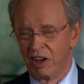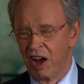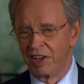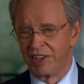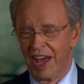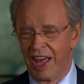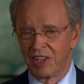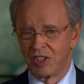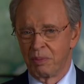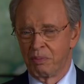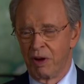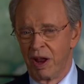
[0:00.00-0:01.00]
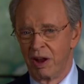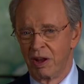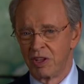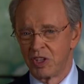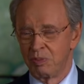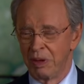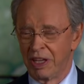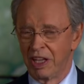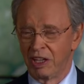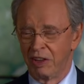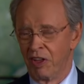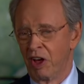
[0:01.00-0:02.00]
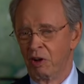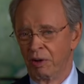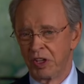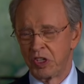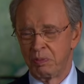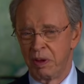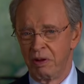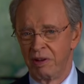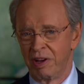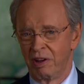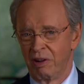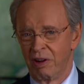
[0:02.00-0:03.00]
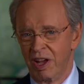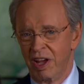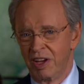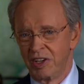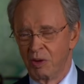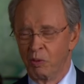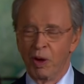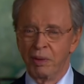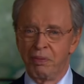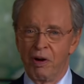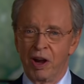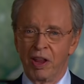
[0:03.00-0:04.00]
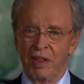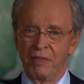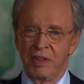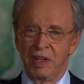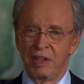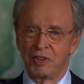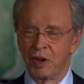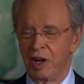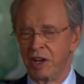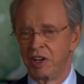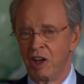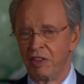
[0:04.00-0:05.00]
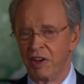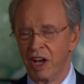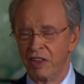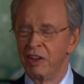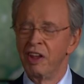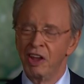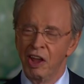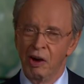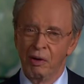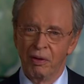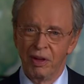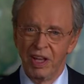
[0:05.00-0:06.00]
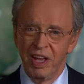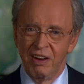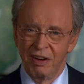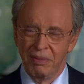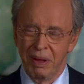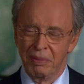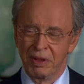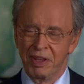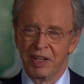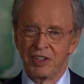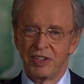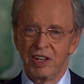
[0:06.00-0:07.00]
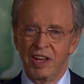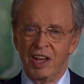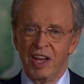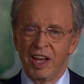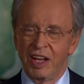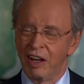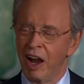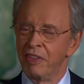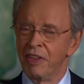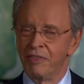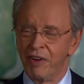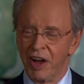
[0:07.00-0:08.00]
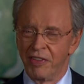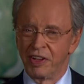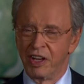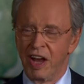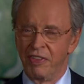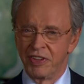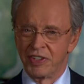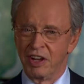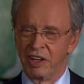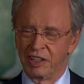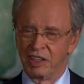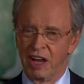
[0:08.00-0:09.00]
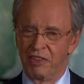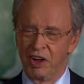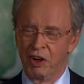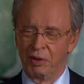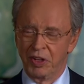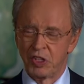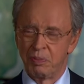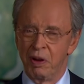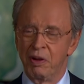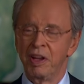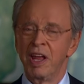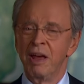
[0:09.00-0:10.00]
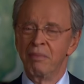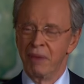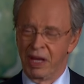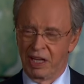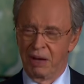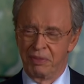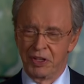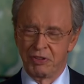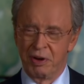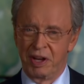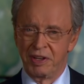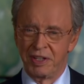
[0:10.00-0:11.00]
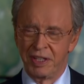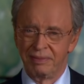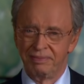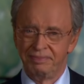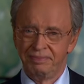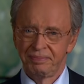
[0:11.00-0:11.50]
God to answer prayer, speaking to the Holy Spirit or to one part of the Trinity or the other? No. Remember this: God the Father, God the Son, God the Holy Spirit make up the Trinity.